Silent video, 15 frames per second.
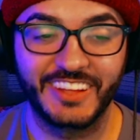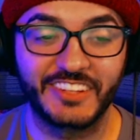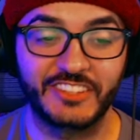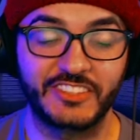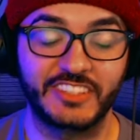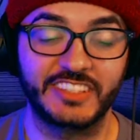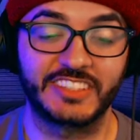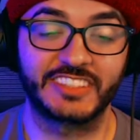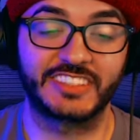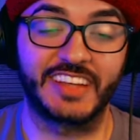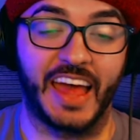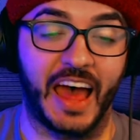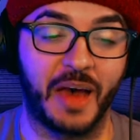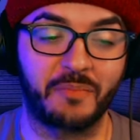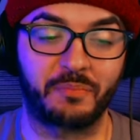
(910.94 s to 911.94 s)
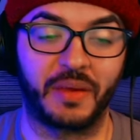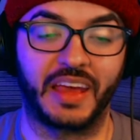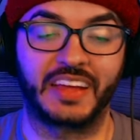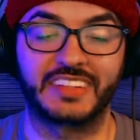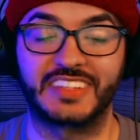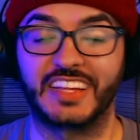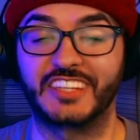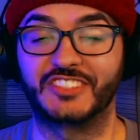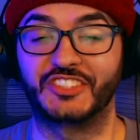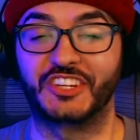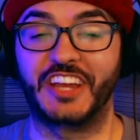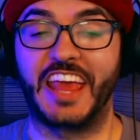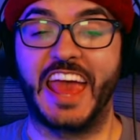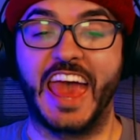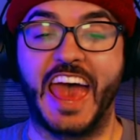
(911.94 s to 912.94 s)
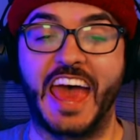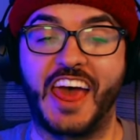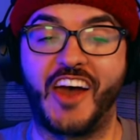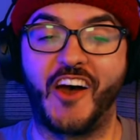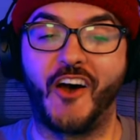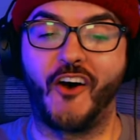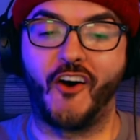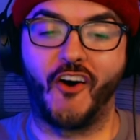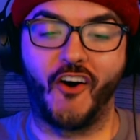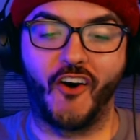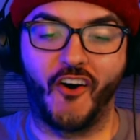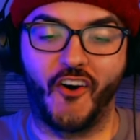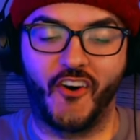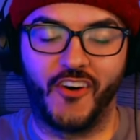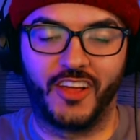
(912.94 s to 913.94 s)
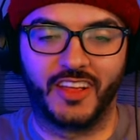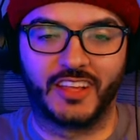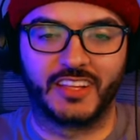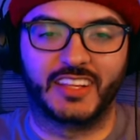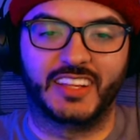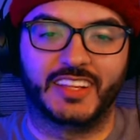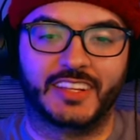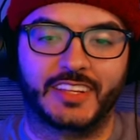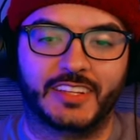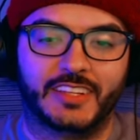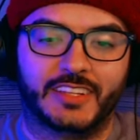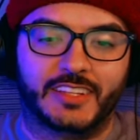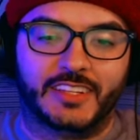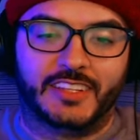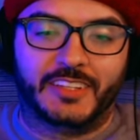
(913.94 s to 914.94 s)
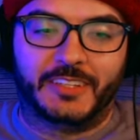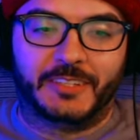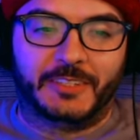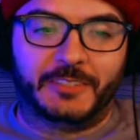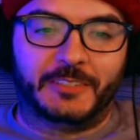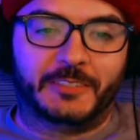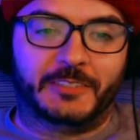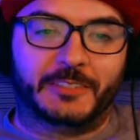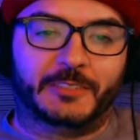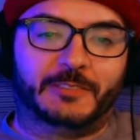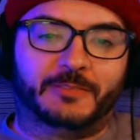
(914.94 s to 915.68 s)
she does not pay attention at all. But mom,